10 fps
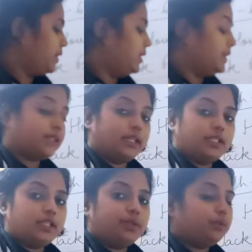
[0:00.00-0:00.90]
Let's
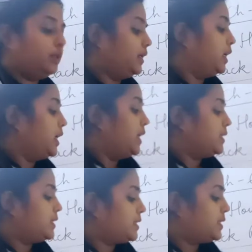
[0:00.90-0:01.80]
continue.
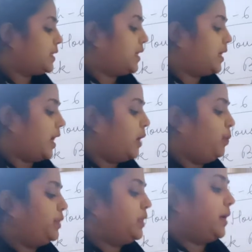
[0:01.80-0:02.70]
This is the cow
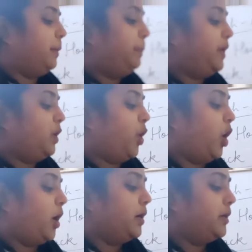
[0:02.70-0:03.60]
with the crumpled
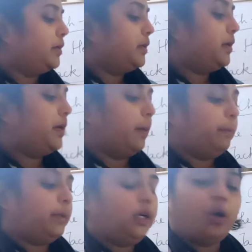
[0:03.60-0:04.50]
horn.
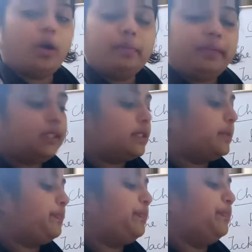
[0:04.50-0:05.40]
Crumpled horn means?
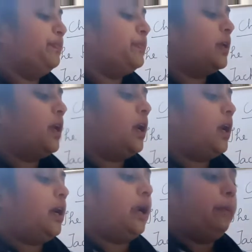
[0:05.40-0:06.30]

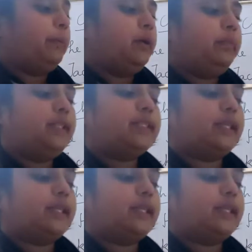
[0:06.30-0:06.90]
Crumpled means